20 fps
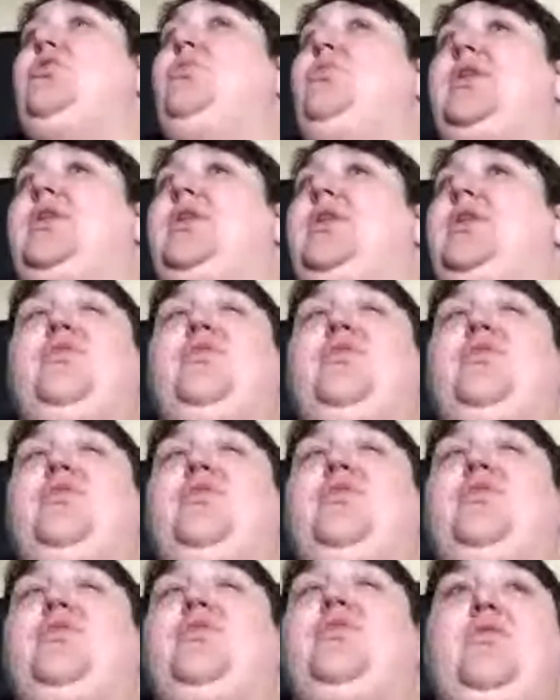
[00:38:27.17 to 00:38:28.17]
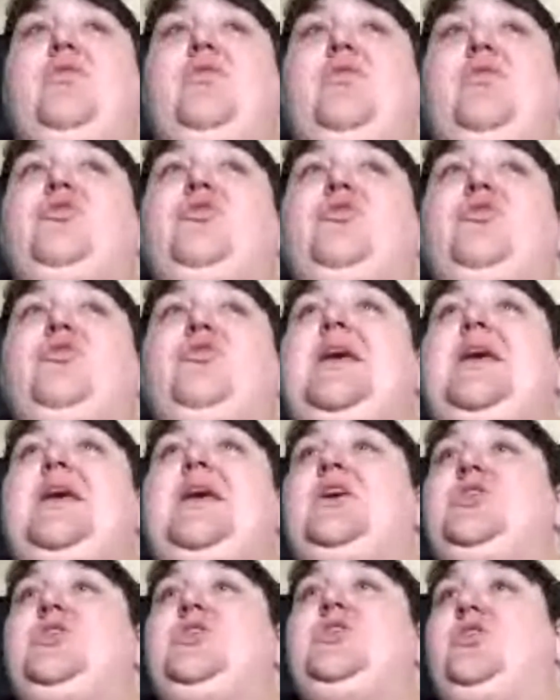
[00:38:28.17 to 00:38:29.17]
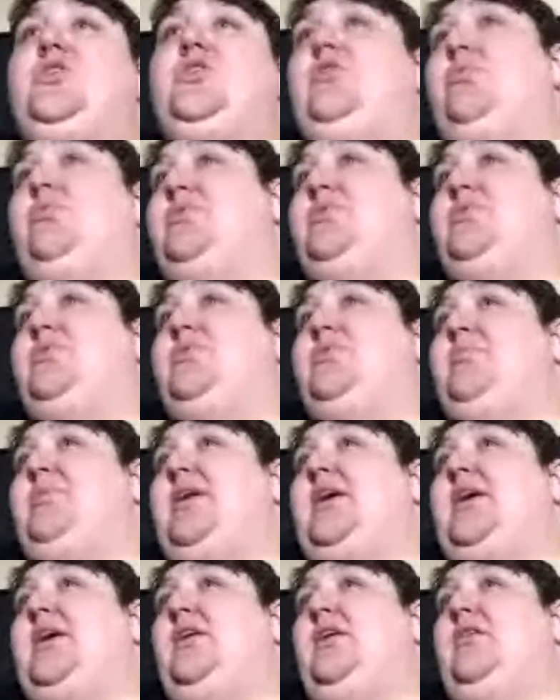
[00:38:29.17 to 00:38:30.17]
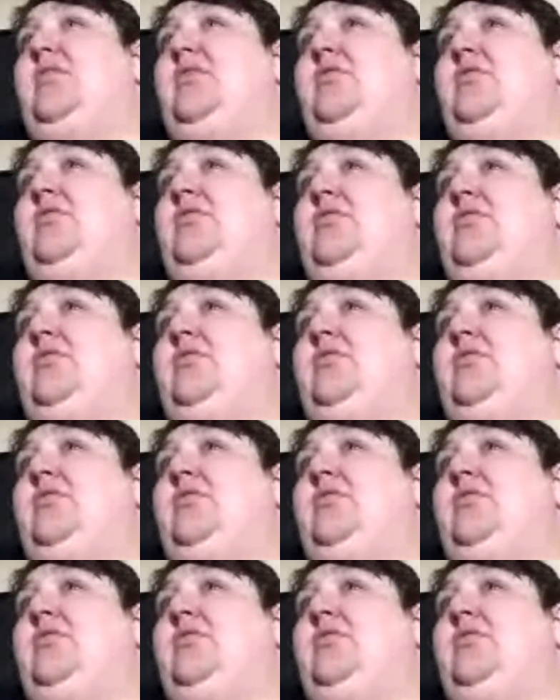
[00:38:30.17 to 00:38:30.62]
knew what the first word of your speaking children was going to be?